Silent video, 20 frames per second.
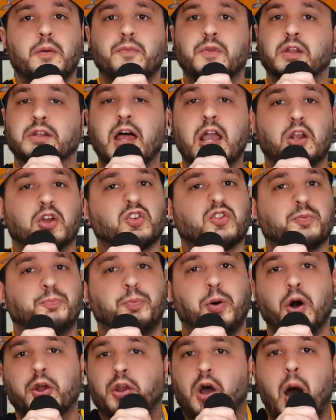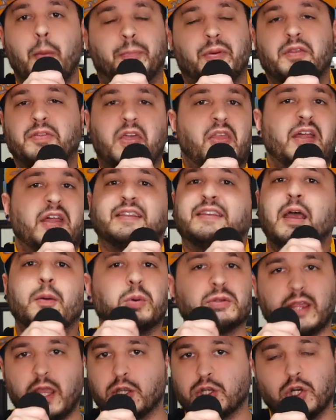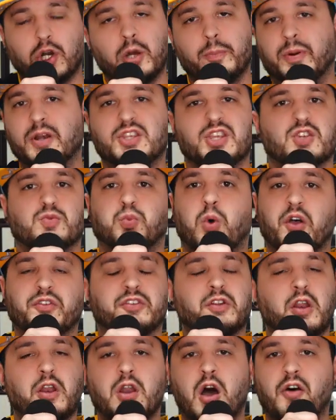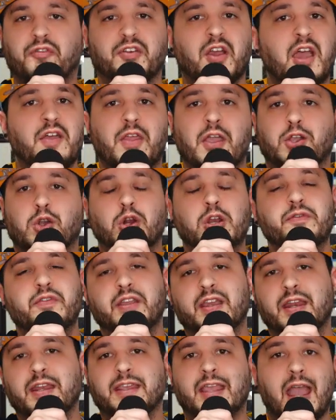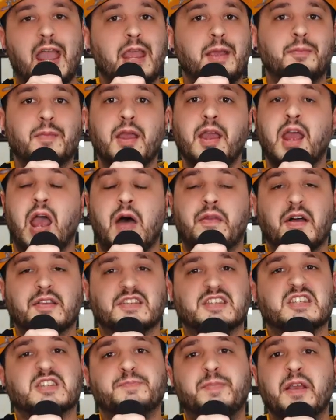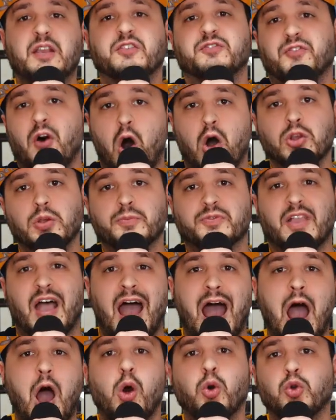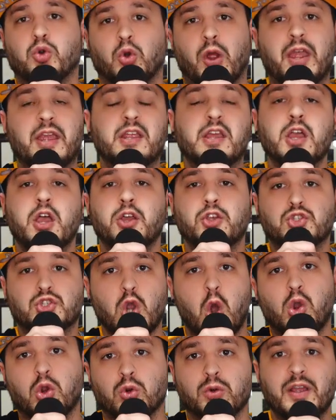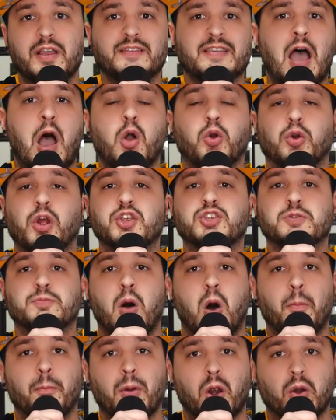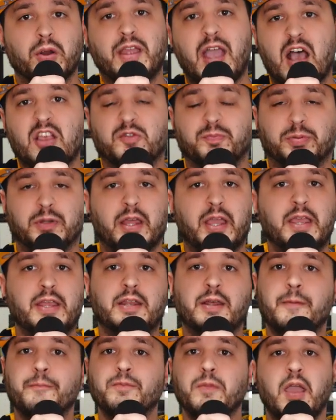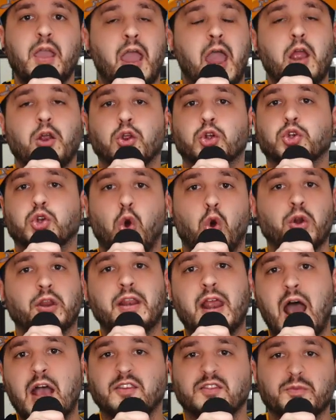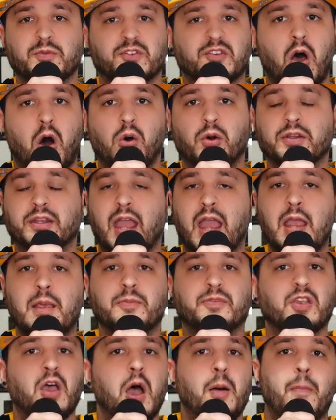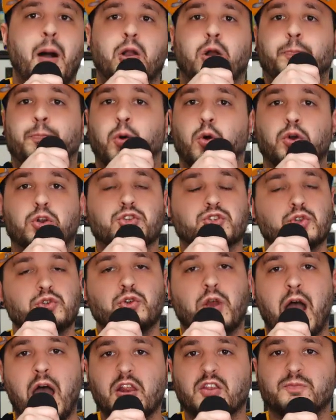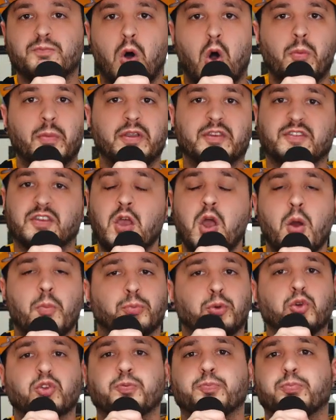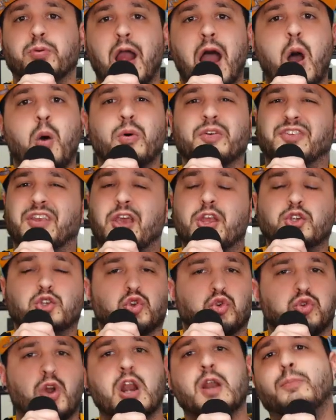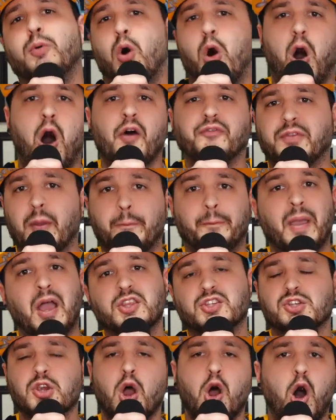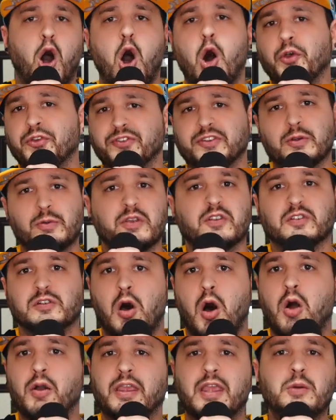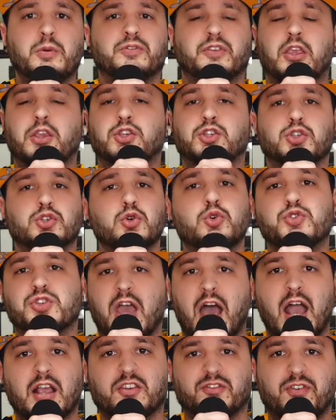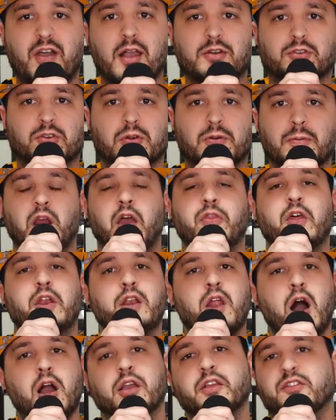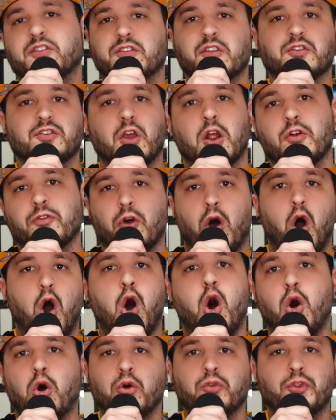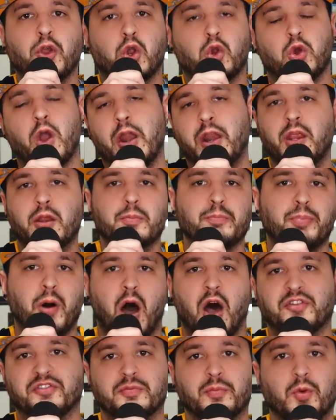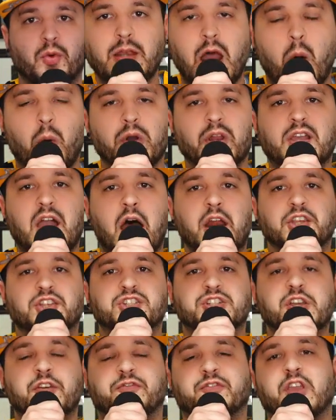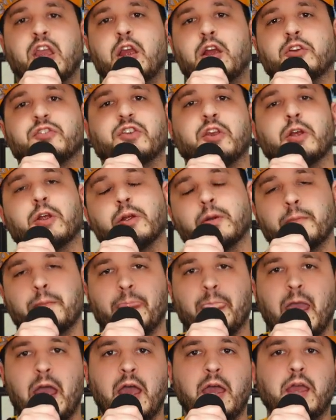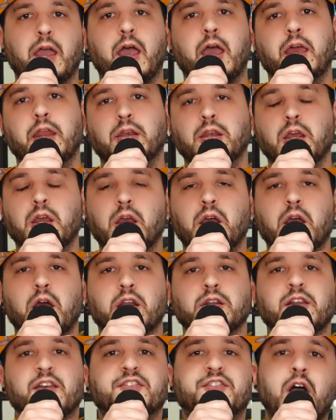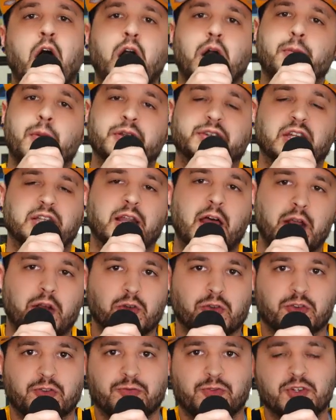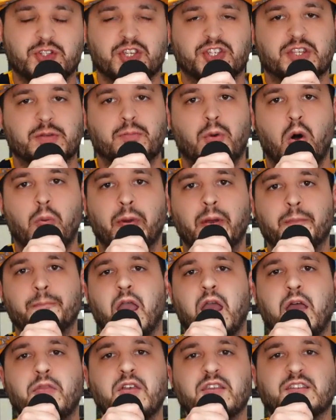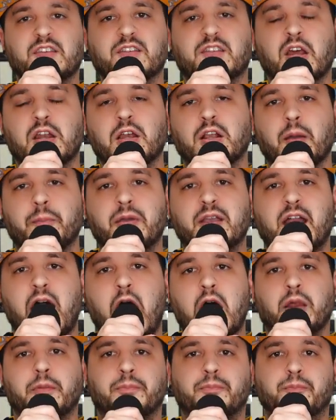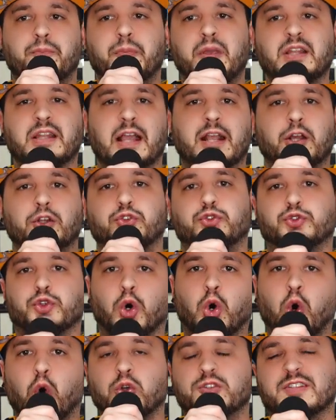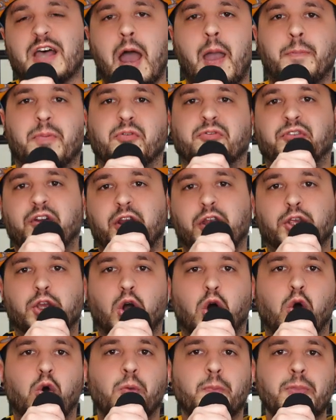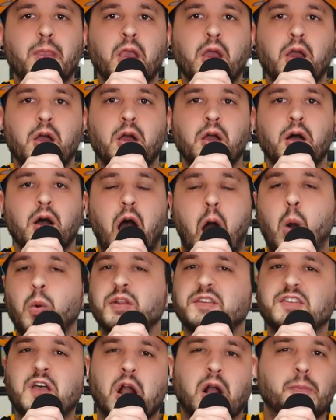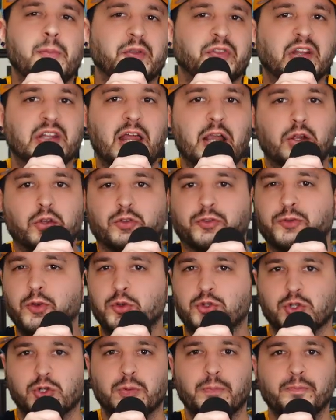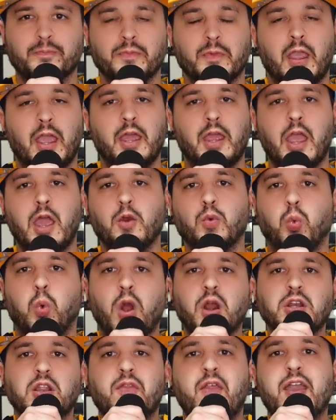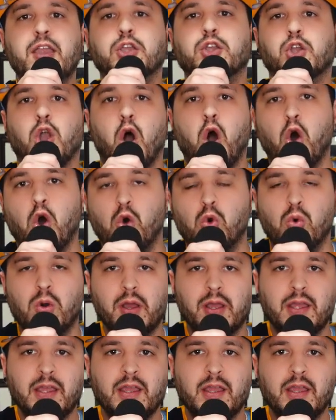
The Lakers put up, they did what they could, but it just wasn't enough. They couldn't even get a game, and that just speaks volumes to how great Joker is, how great Jamal Murray has played. Aaron Gordon has some solid games. Michael Porter Jr. had his moments. Bruce Brown was incredible off the bench all series long. He was a huge X factor, and the Nuggets deserve all the credit possible. Now I want to kind of shift gears here, and let's talk about the Lakers for just a moment. And this is going to be like a dual type of video I want to talk about the Lakers' future and where do they go